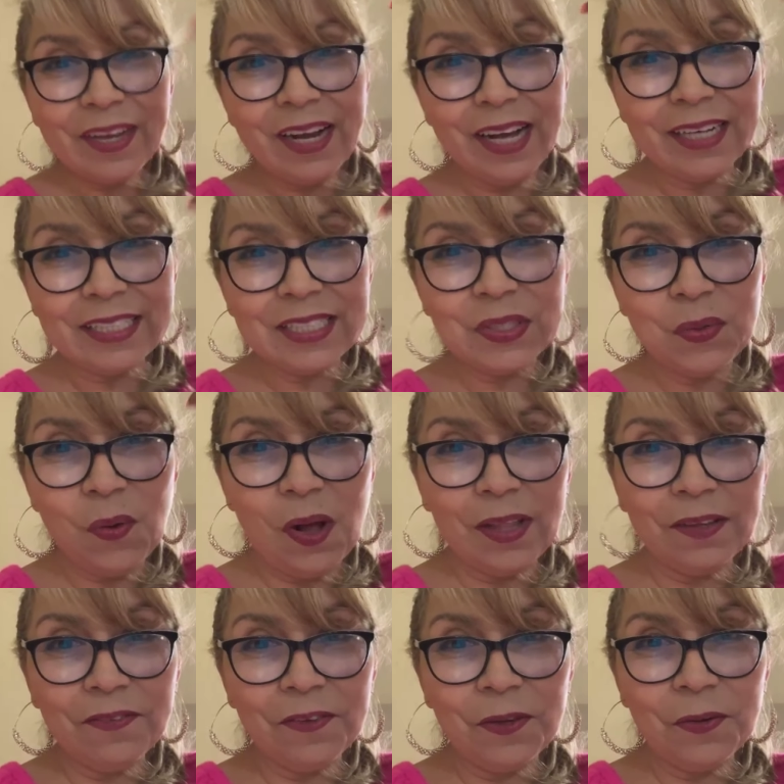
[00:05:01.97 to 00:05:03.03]
hugs to
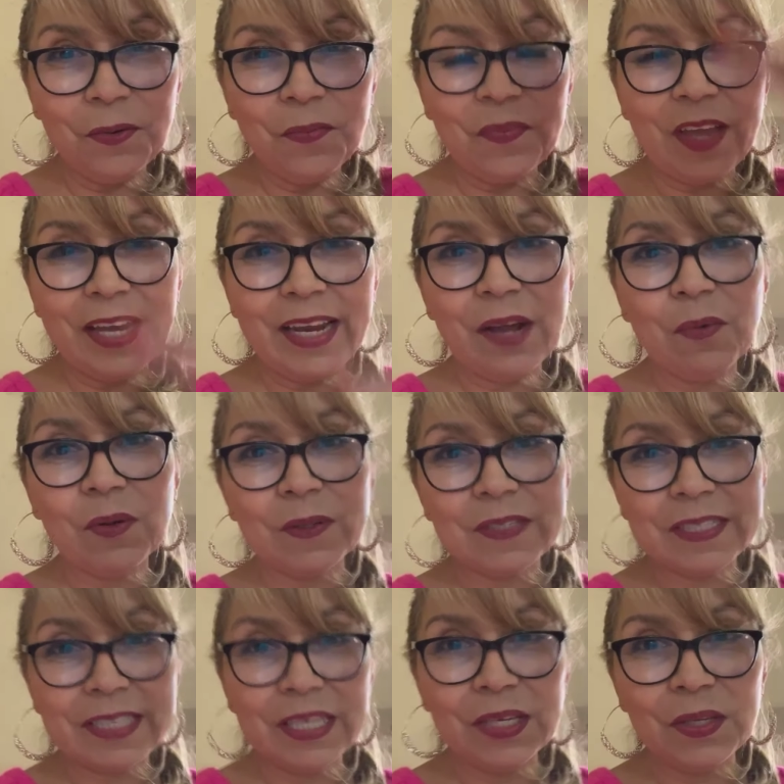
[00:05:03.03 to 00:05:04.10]
all of you, and I will
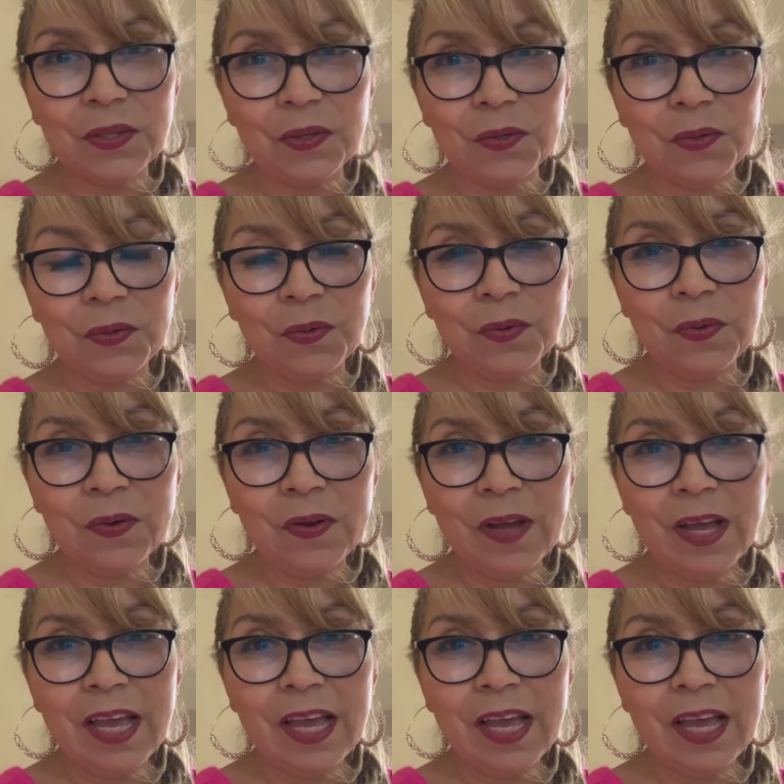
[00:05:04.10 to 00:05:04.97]
see you